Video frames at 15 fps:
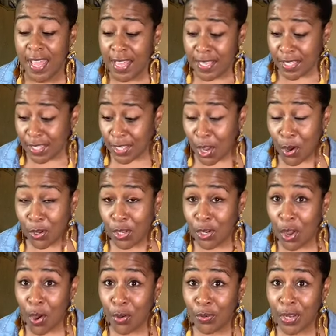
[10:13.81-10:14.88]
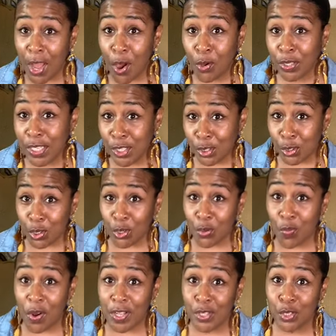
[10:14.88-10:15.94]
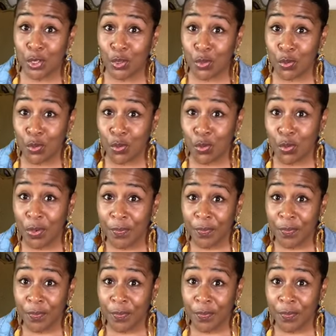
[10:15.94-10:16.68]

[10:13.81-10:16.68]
So, you know, not only do you want to,